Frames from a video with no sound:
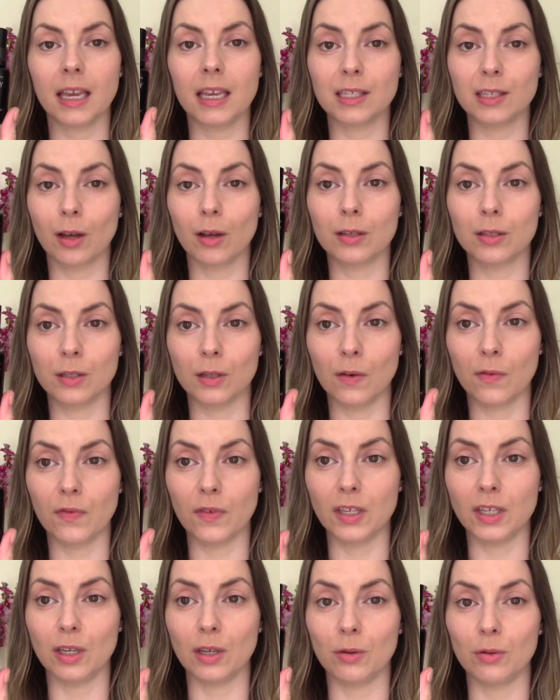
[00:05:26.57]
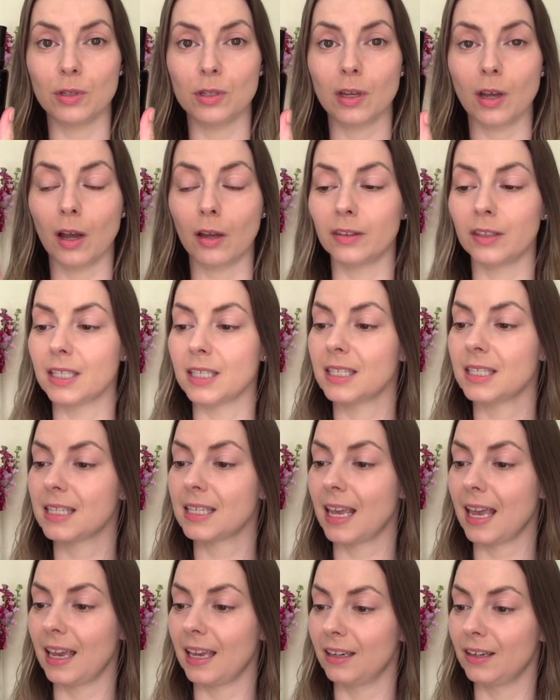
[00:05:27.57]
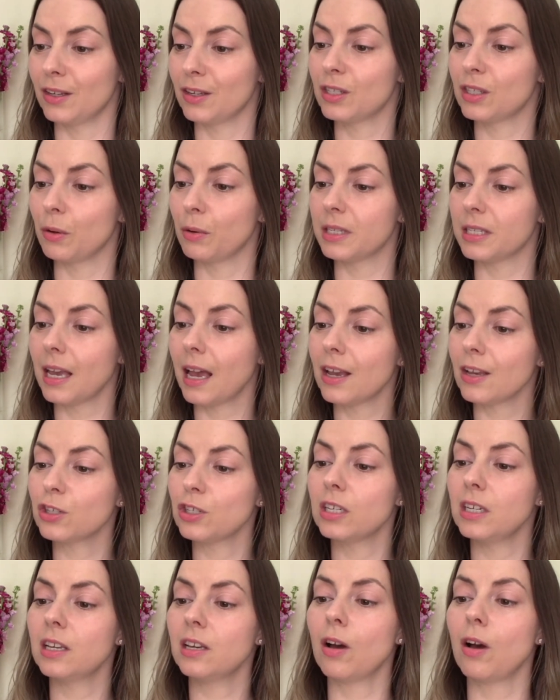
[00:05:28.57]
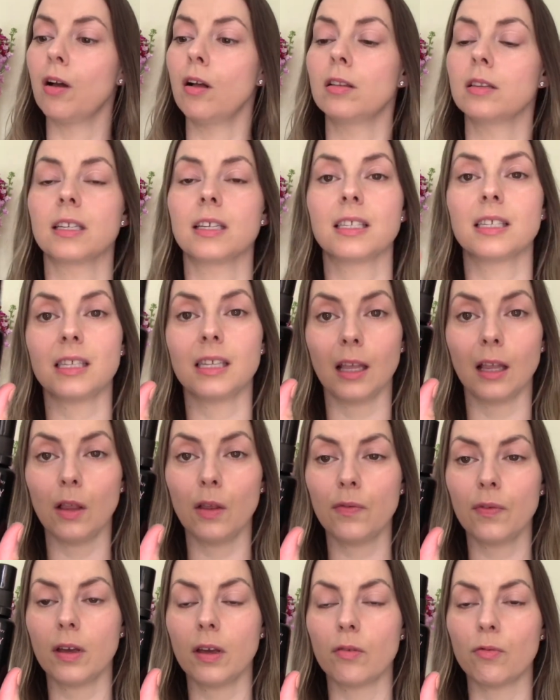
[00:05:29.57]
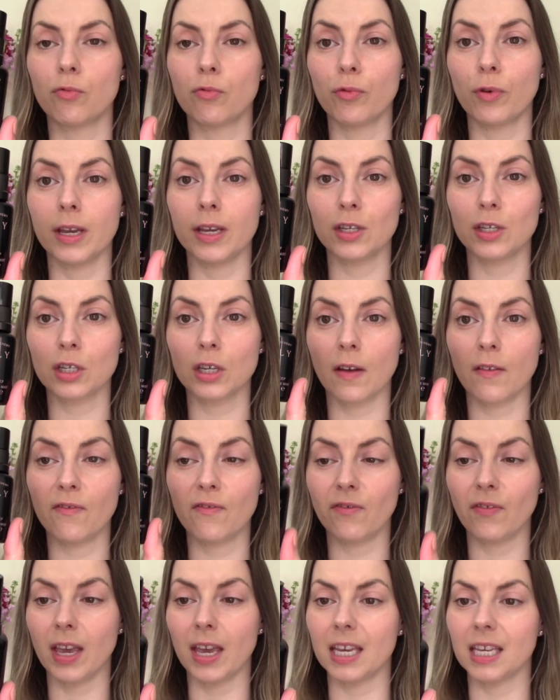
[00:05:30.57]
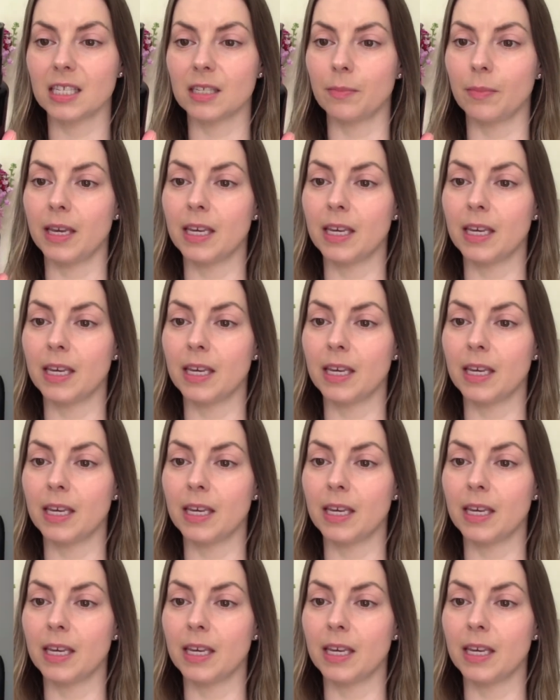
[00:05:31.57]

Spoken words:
is also for use on the skin. So it's actually called a Silver Rich Face